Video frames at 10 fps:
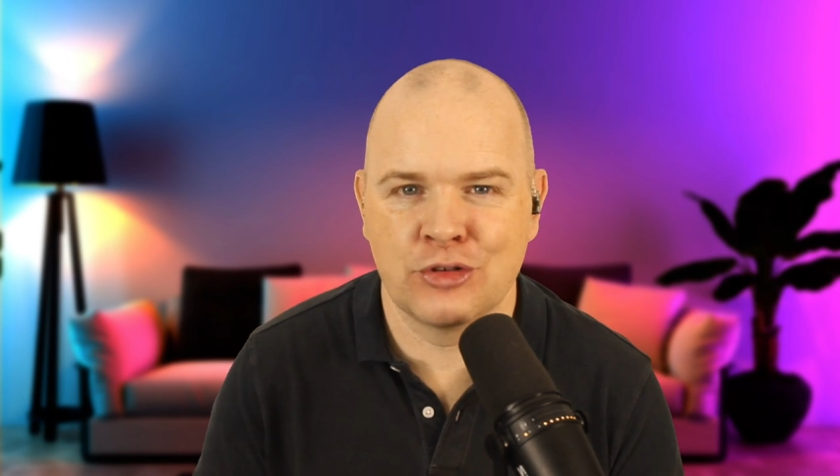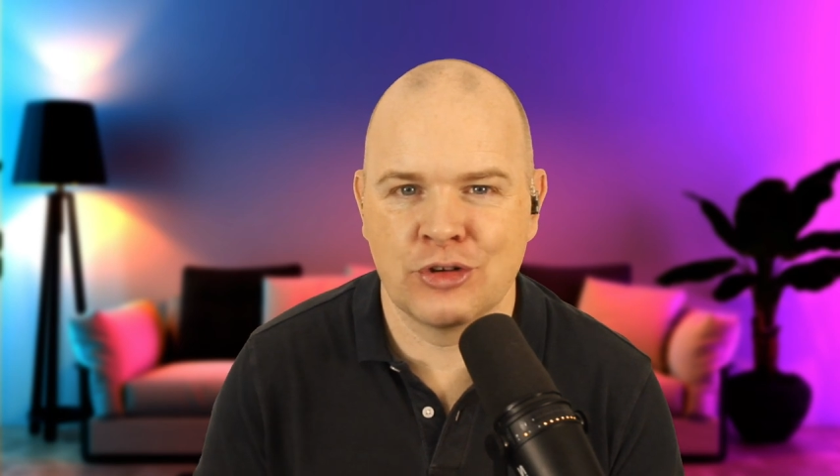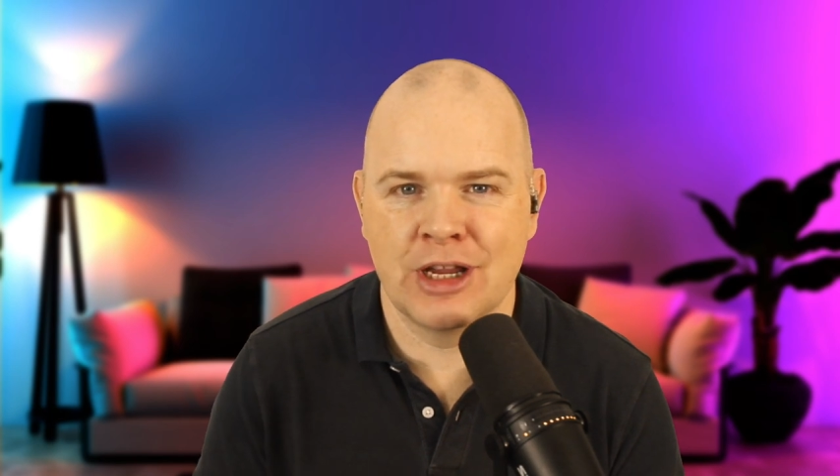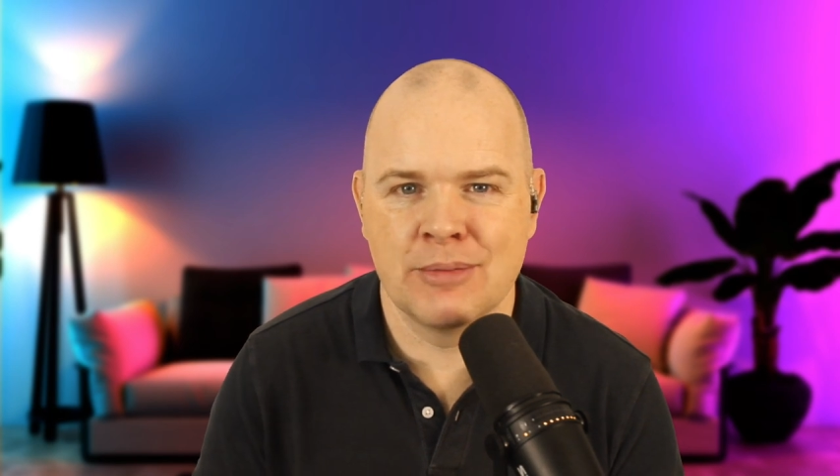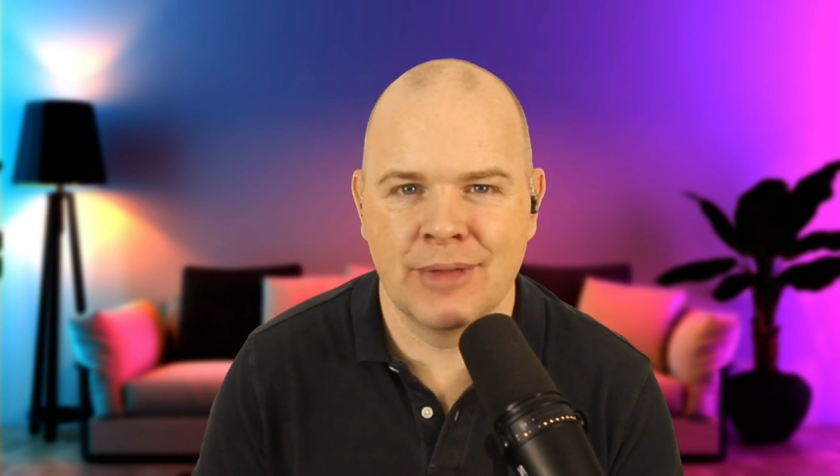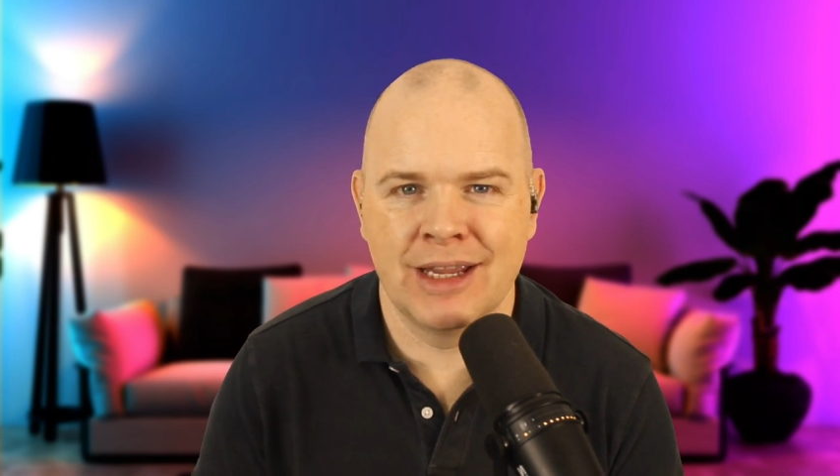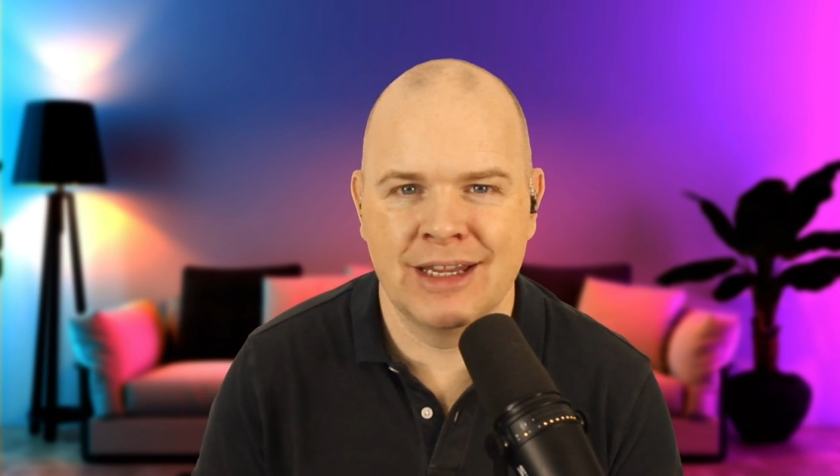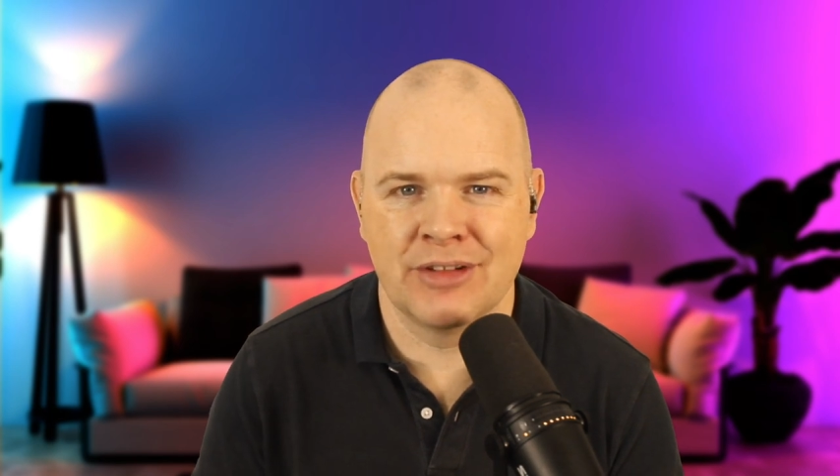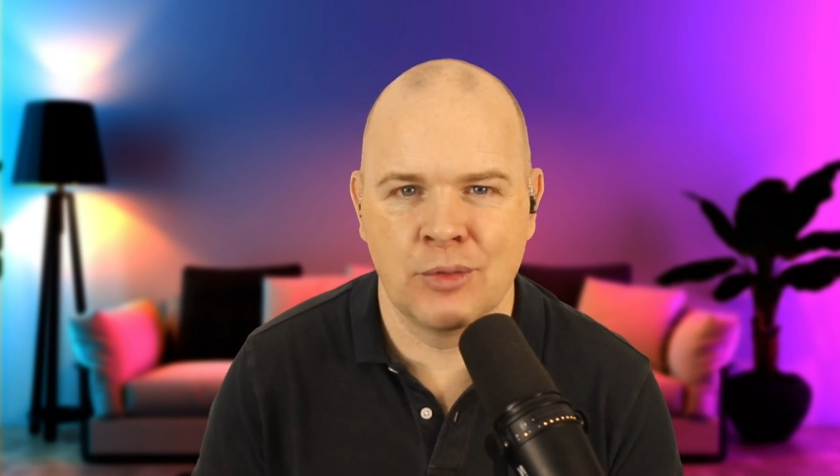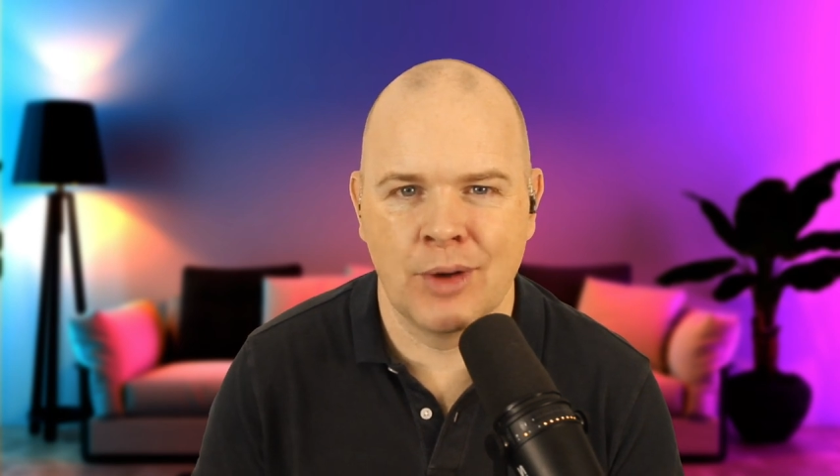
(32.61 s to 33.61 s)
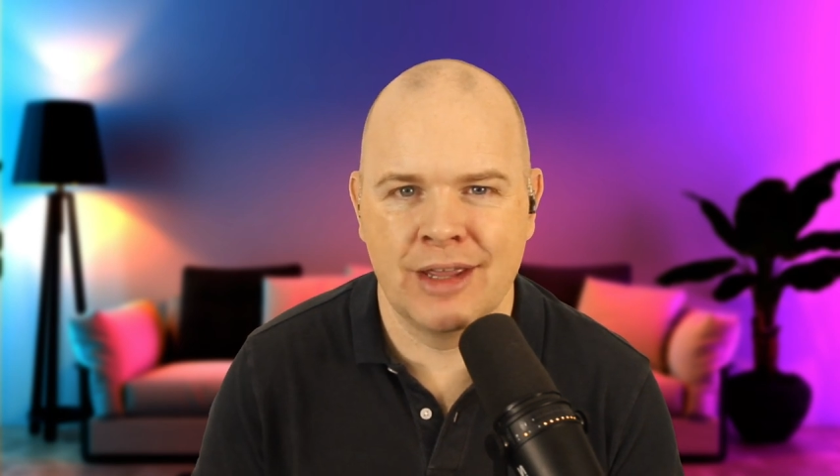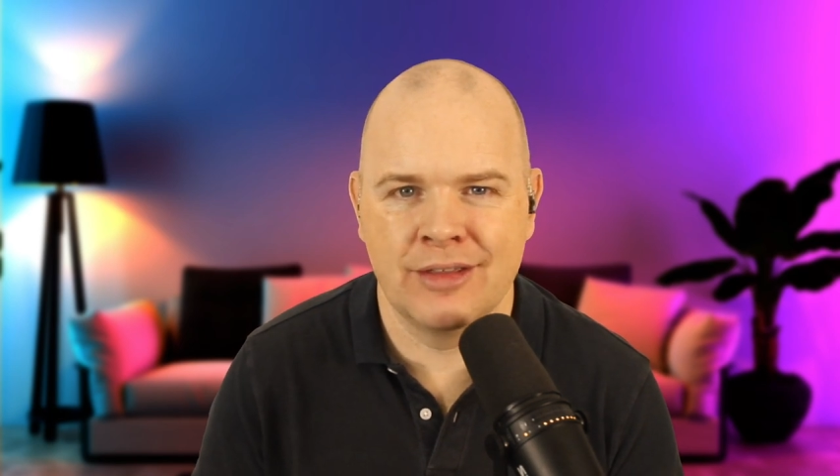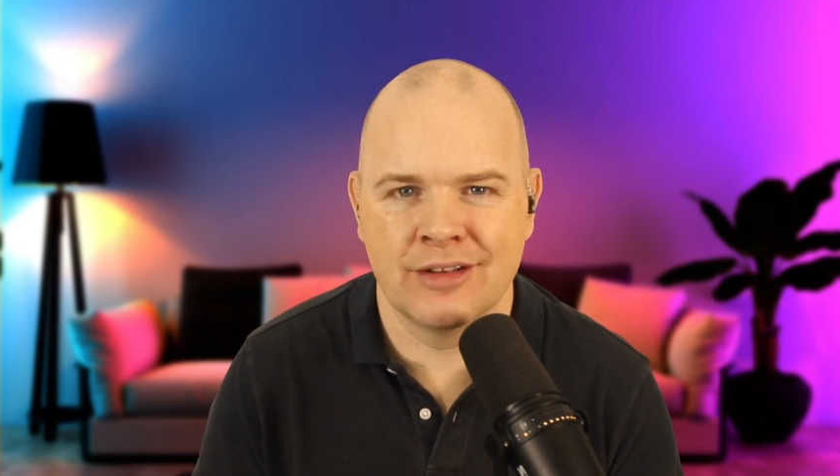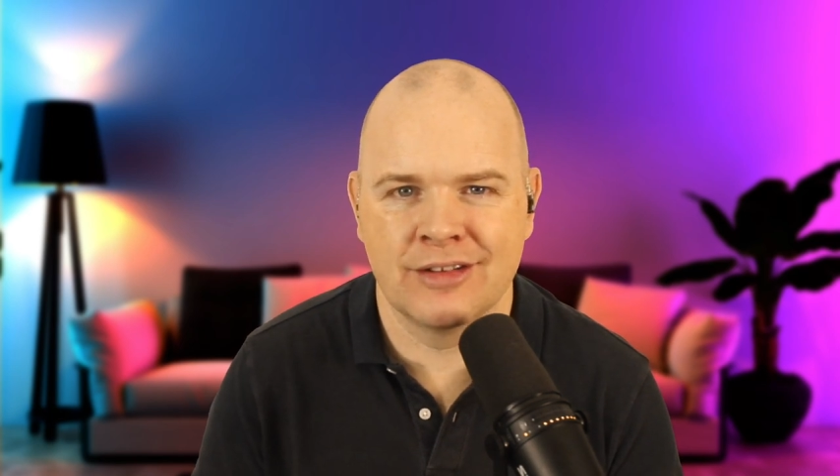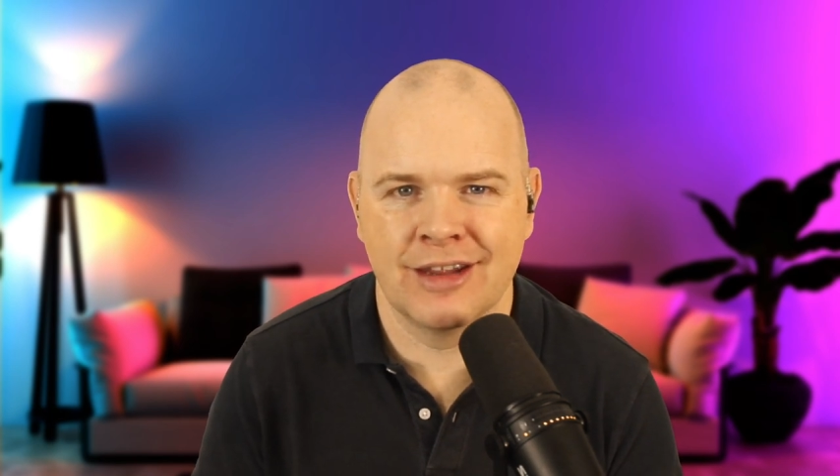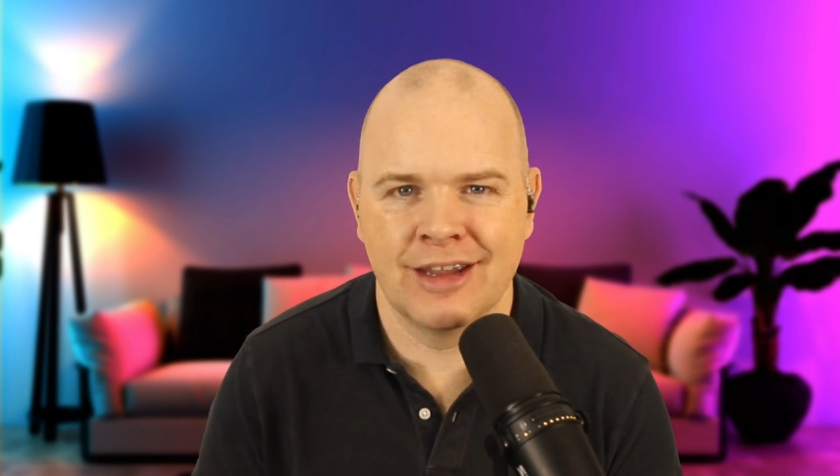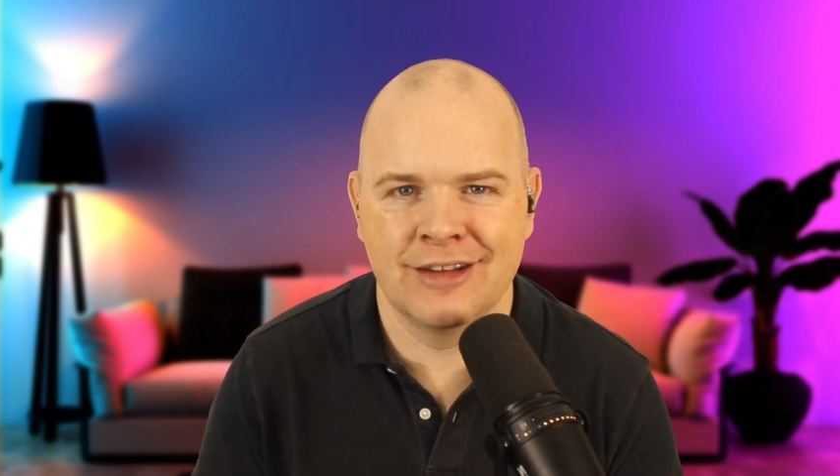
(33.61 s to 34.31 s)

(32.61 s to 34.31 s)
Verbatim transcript: stream may give it away that uh,